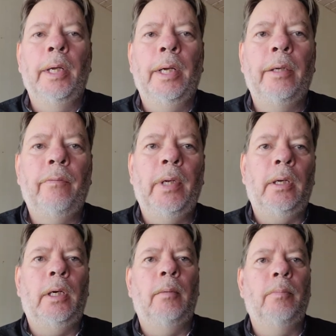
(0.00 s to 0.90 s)
And
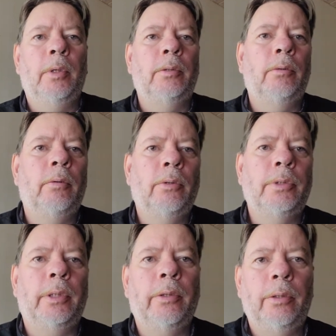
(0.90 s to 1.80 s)
welcome to the
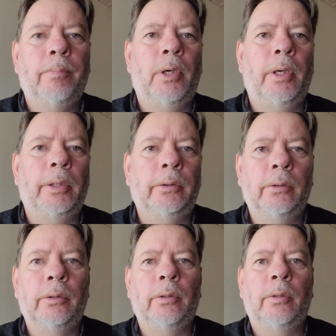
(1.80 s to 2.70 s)
second part
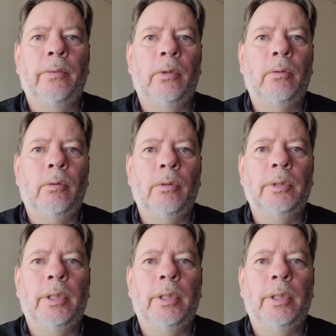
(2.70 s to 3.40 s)
of the course.